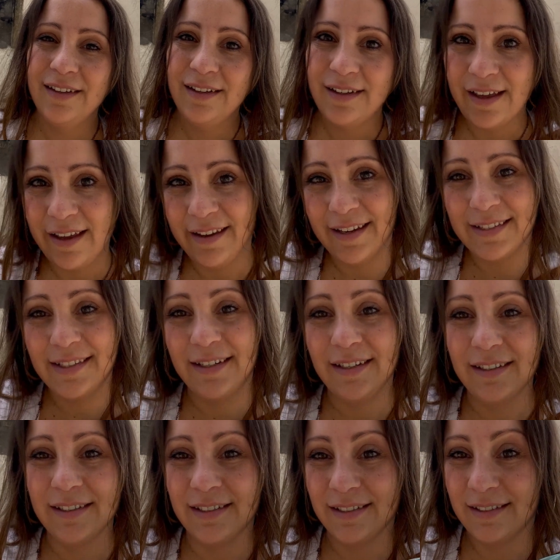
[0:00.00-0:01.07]
I guess in
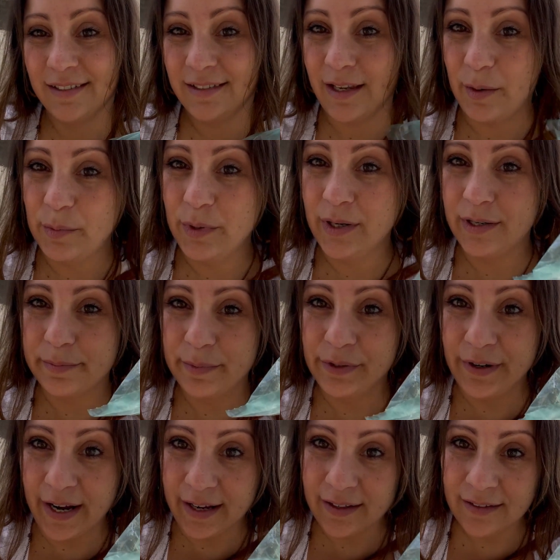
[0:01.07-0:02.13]
English it's the same word,
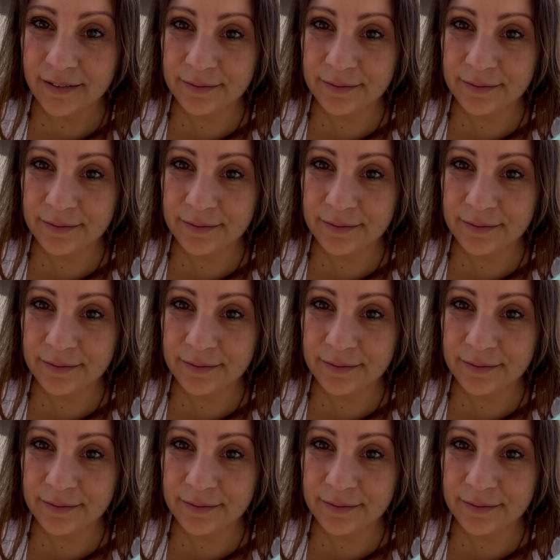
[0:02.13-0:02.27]
meringue.